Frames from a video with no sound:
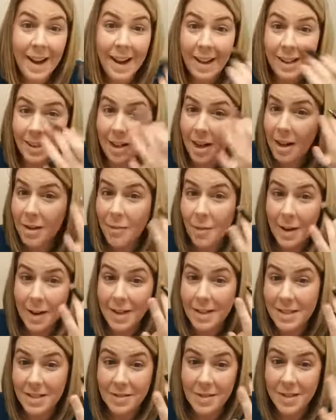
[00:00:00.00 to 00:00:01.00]
a lot of what
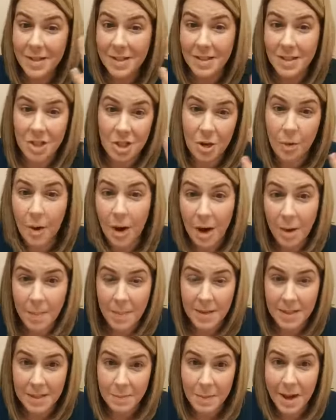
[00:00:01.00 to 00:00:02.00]
I do doesn't show up
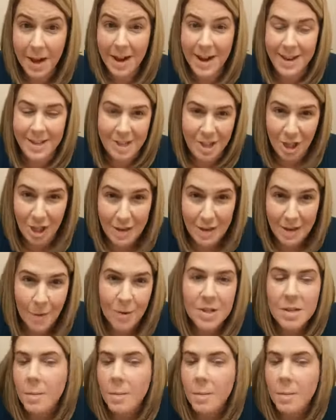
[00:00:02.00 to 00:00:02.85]
as much anymore.